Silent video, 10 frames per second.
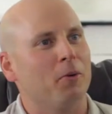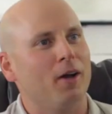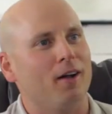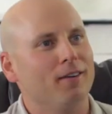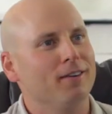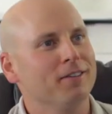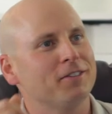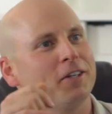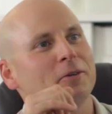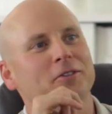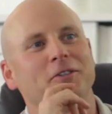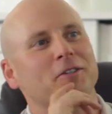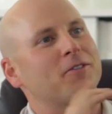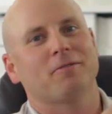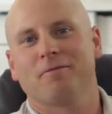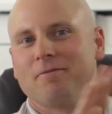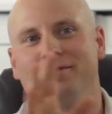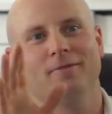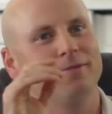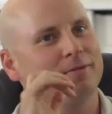well. She was just,
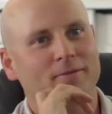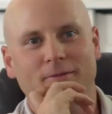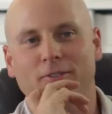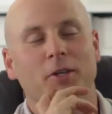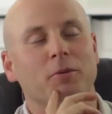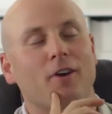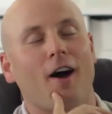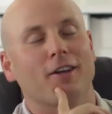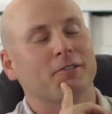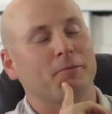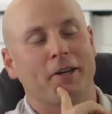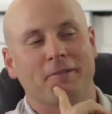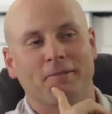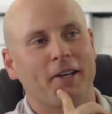she was awesome, man.